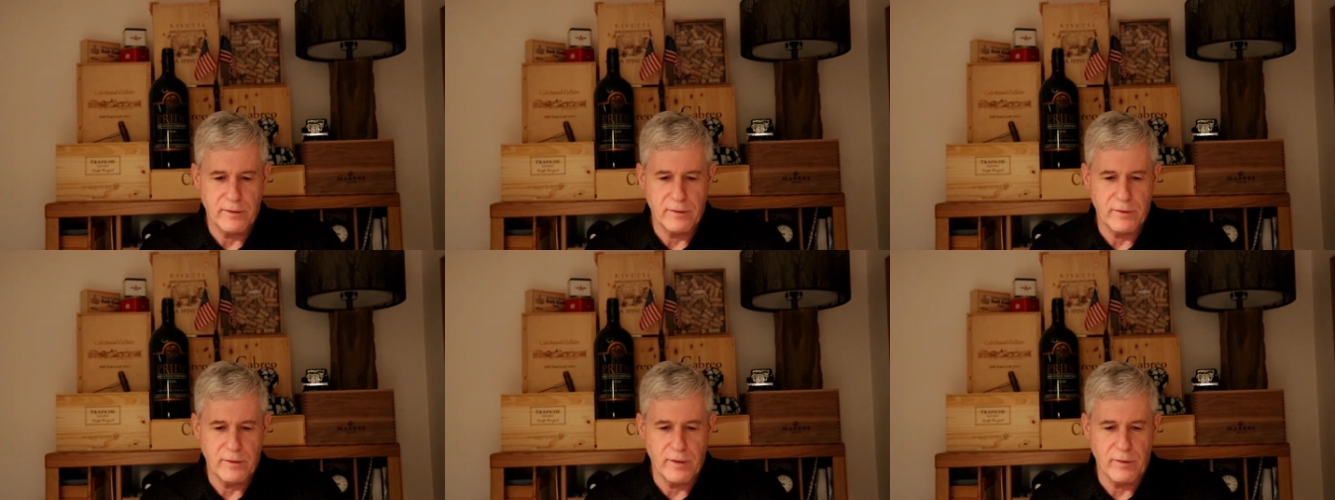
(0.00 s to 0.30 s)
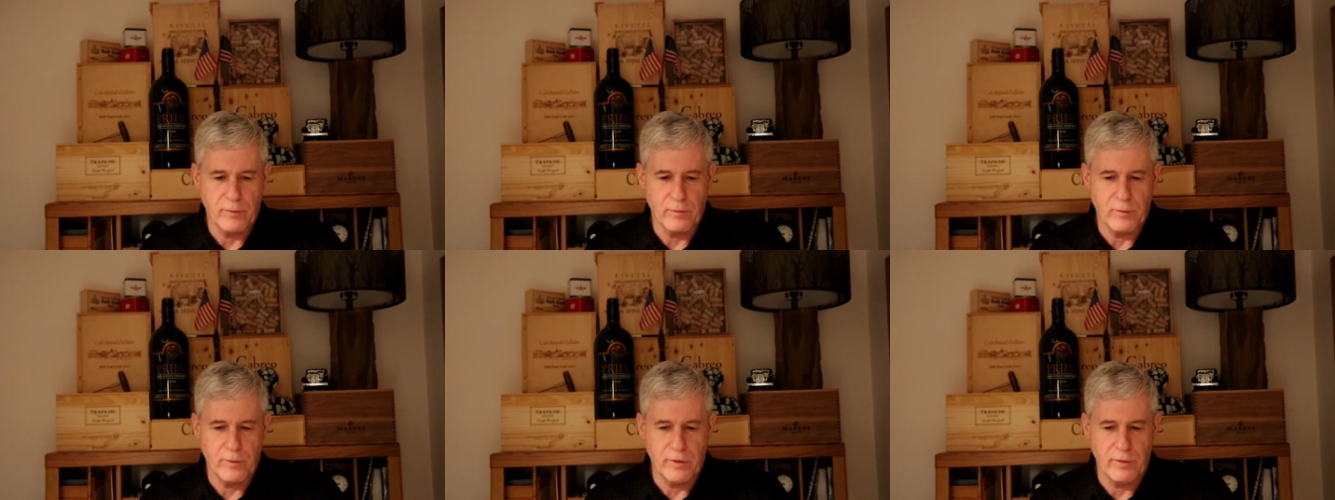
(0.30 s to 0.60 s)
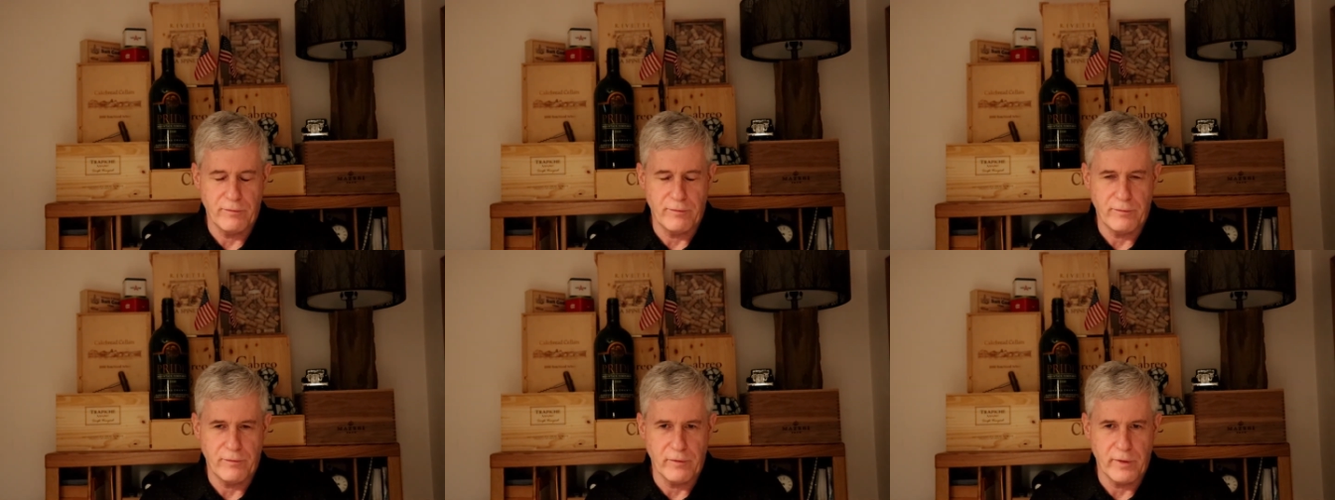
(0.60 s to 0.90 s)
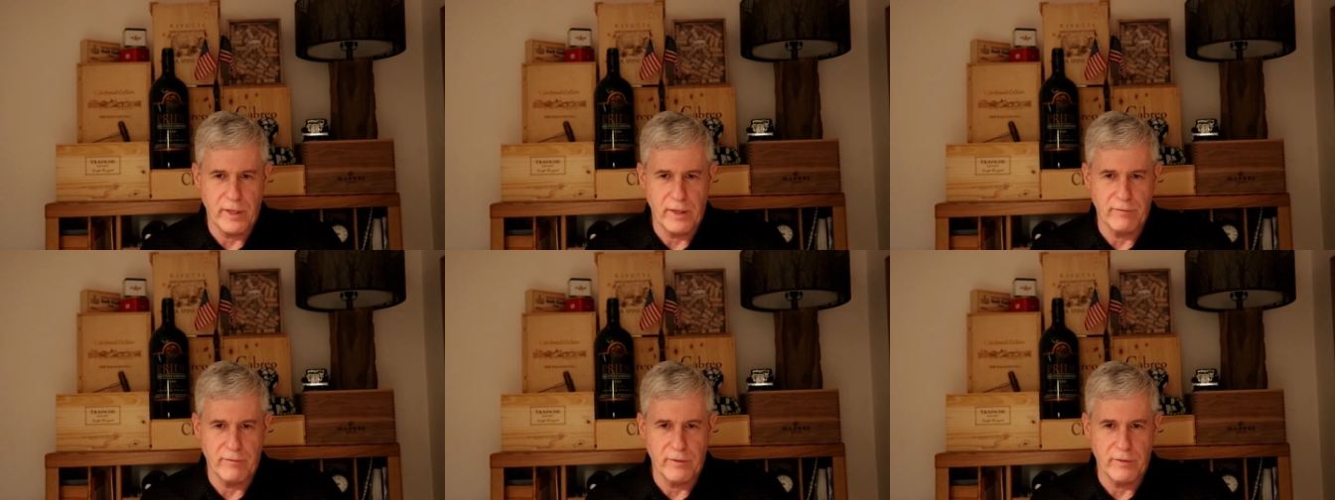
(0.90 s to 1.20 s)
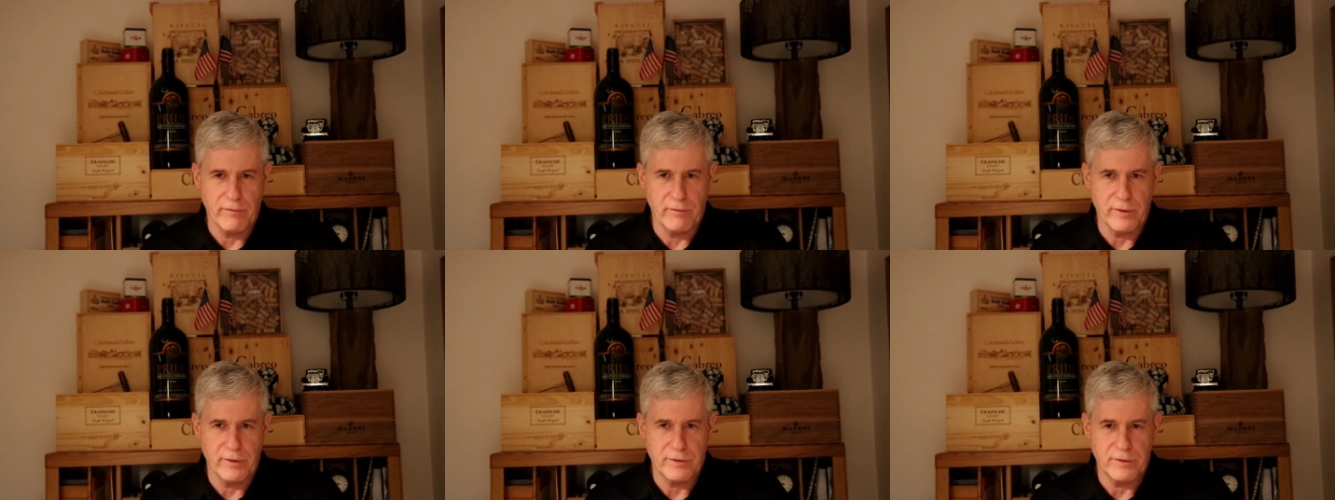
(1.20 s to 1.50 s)
that real flavor
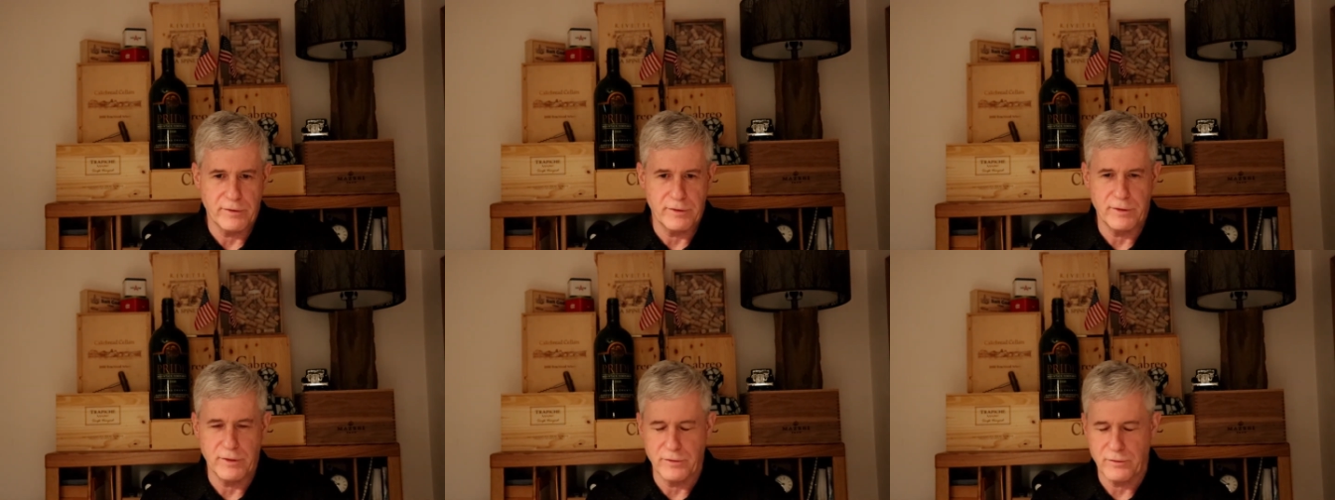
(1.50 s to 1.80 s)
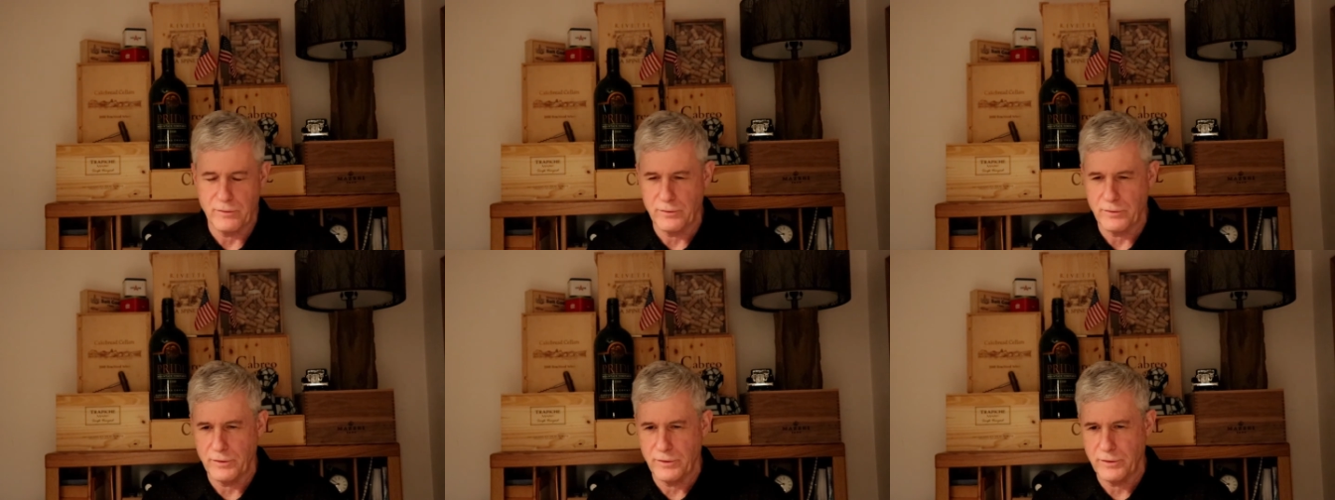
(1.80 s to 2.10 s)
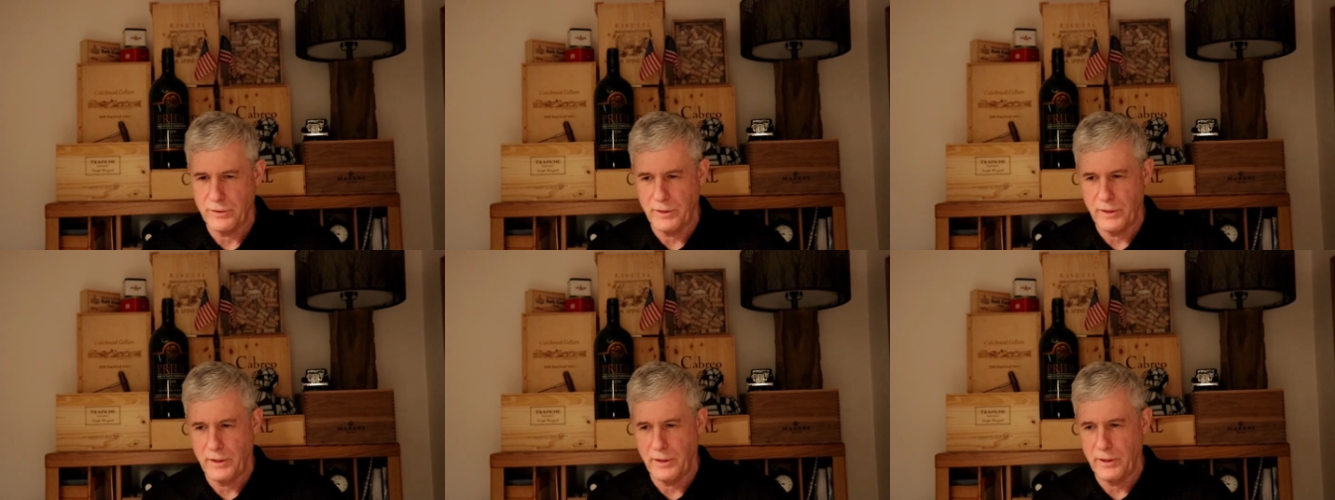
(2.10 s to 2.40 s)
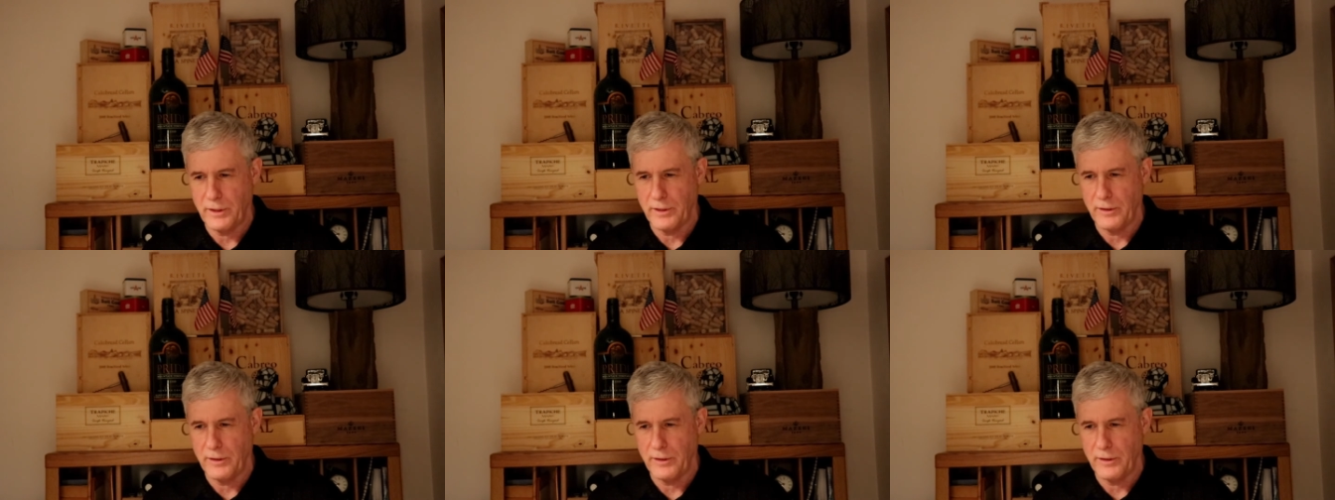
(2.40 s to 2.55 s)
of the citrusy